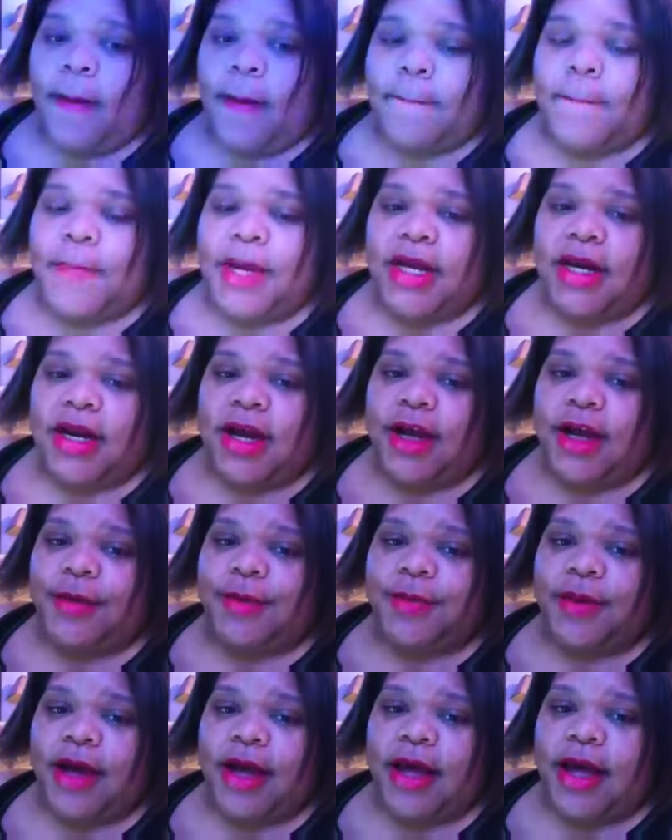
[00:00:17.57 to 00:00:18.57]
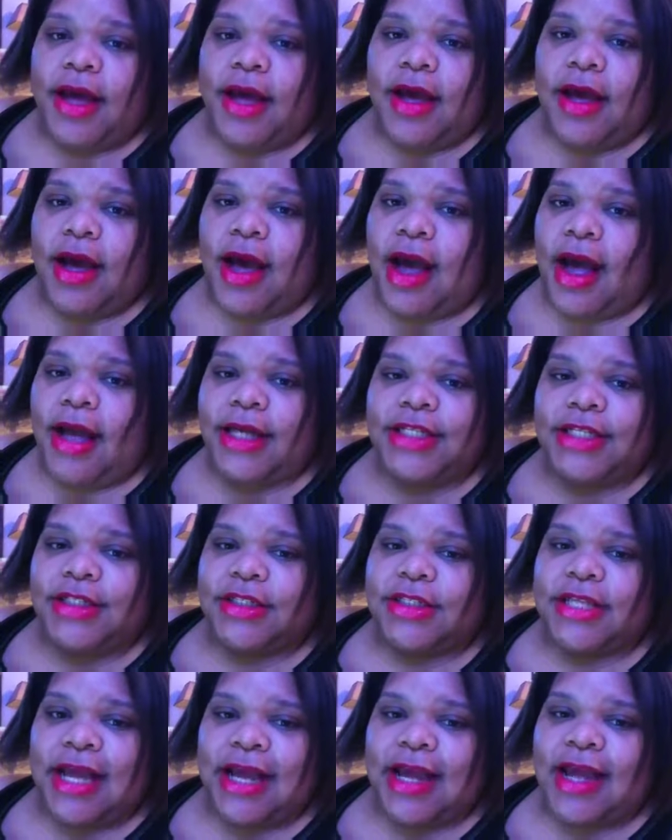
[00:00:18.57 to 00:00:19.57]
But I
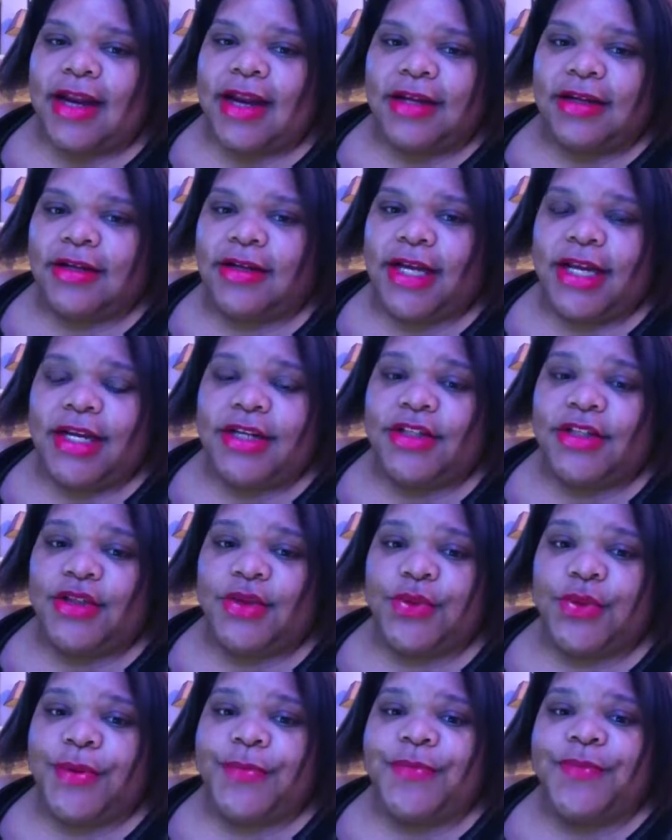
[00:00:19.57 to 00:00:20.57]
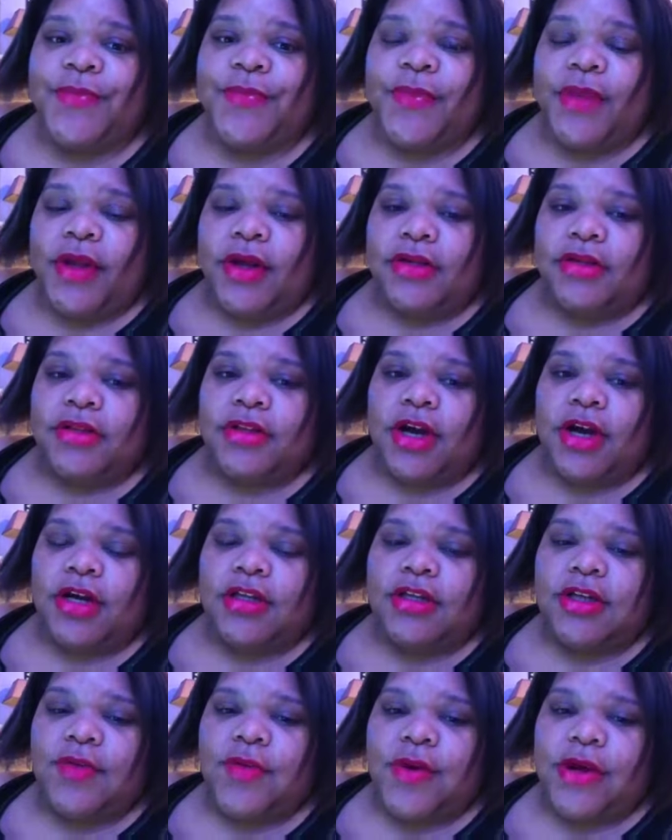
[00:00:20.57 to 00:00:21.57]
gotta get into it.
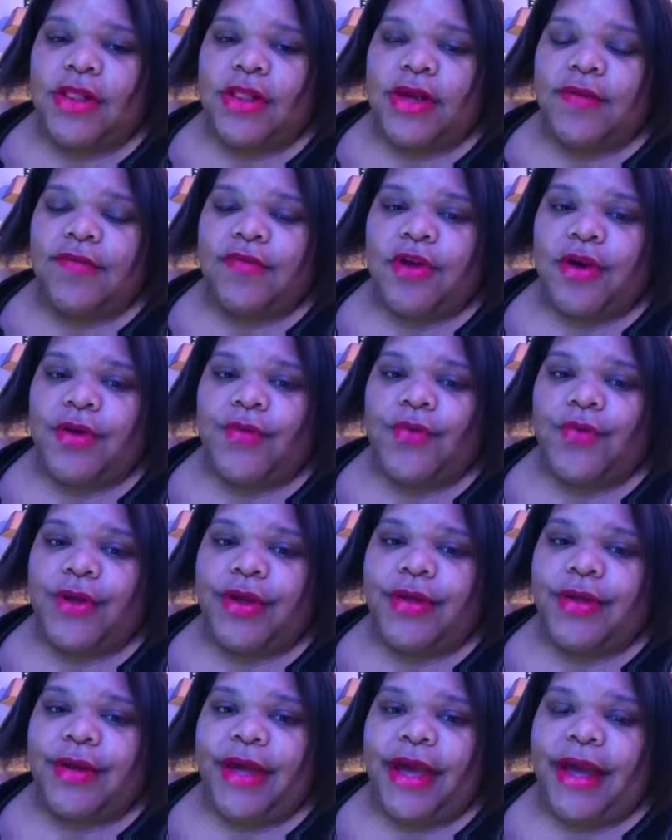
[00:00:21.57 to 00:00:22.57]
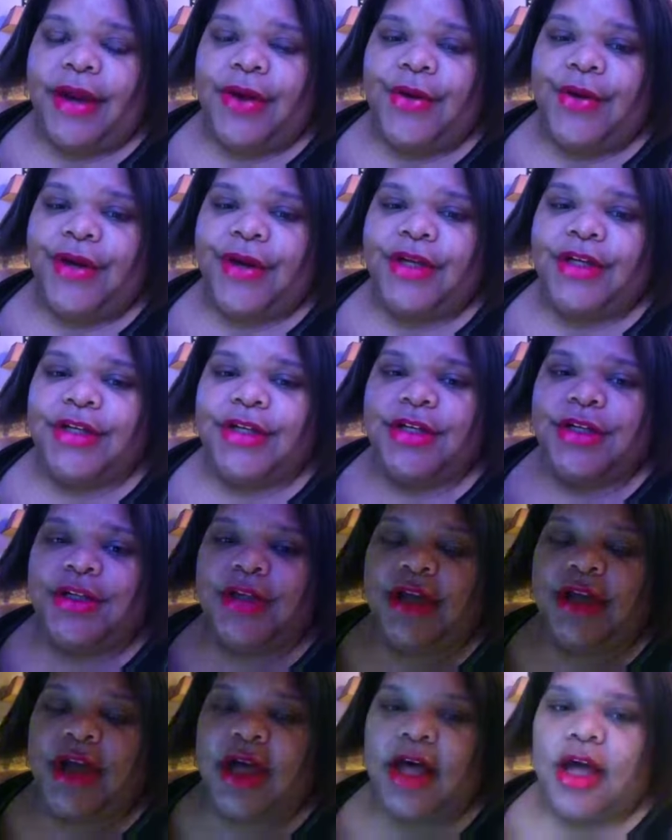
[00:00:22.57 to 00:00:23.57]
Starts off where left off with Eric
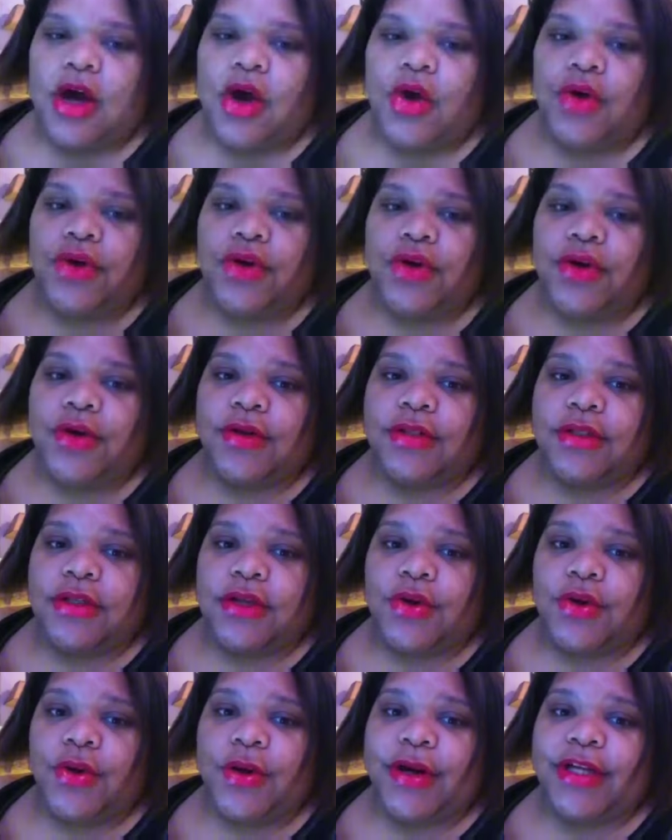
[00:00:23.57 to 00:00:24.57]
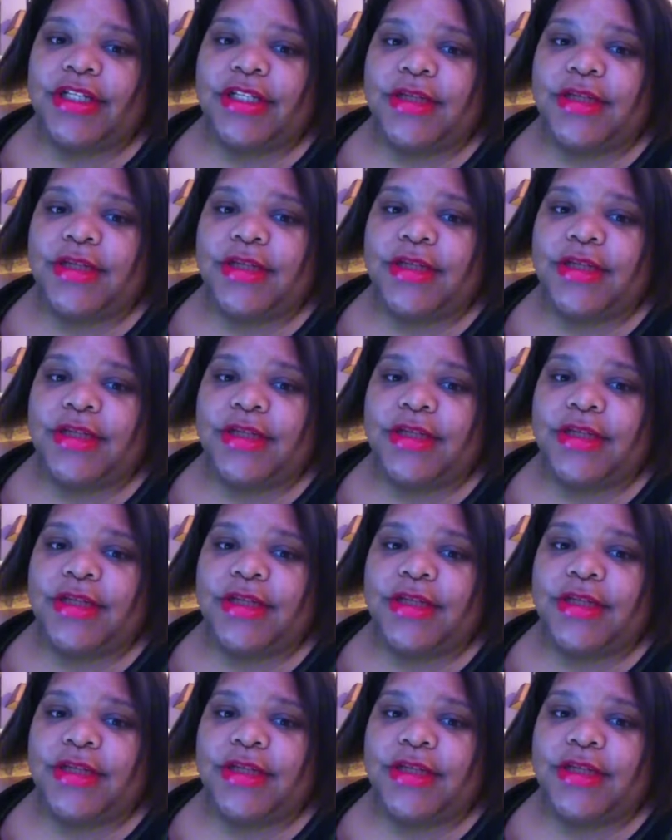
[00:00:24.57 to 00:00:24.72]
holding on to Nora.